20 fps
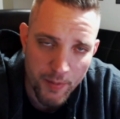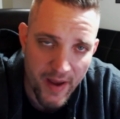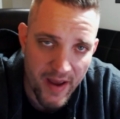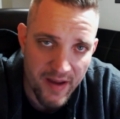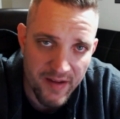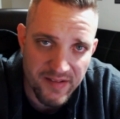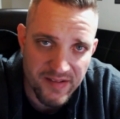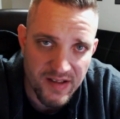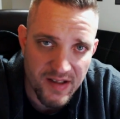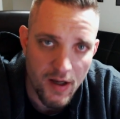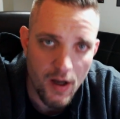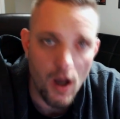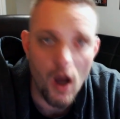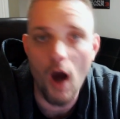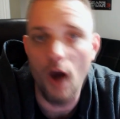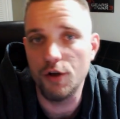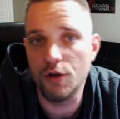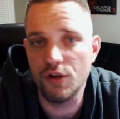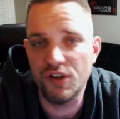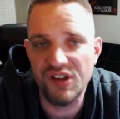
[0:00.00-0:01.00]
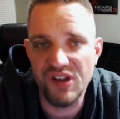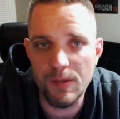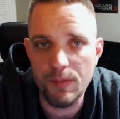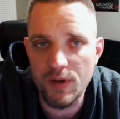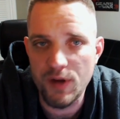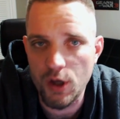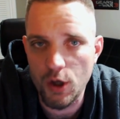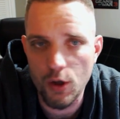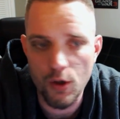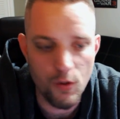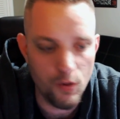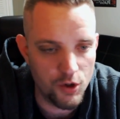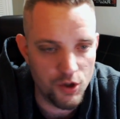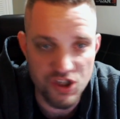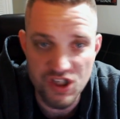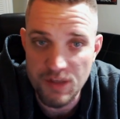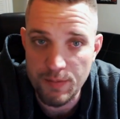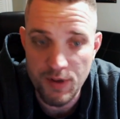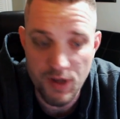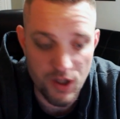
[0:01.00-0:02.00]
paste on your C P U or
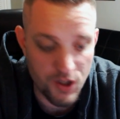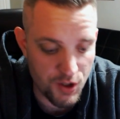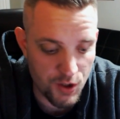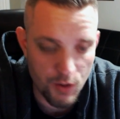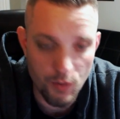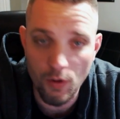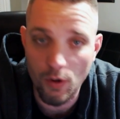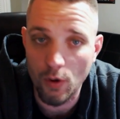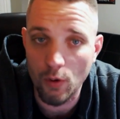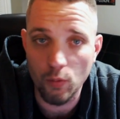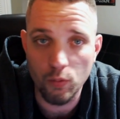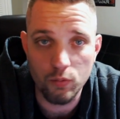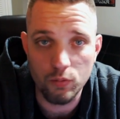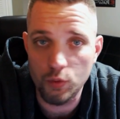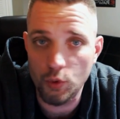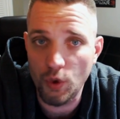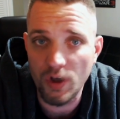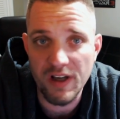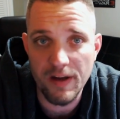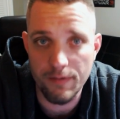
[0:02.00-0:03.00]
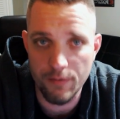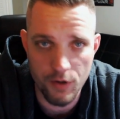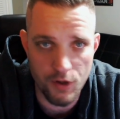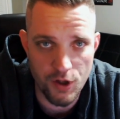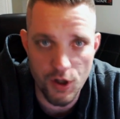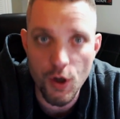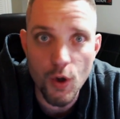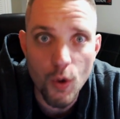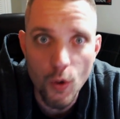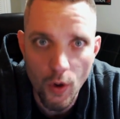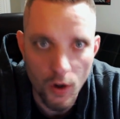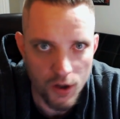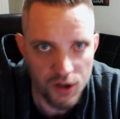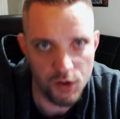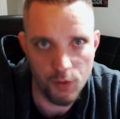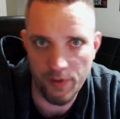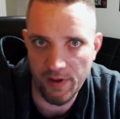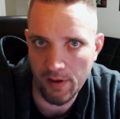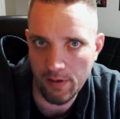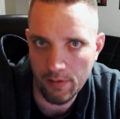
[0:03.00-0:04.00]
G P U or whatever you are
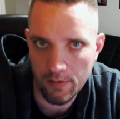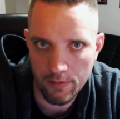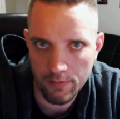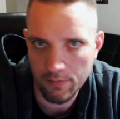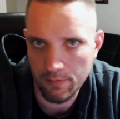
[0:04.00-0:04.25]
doing.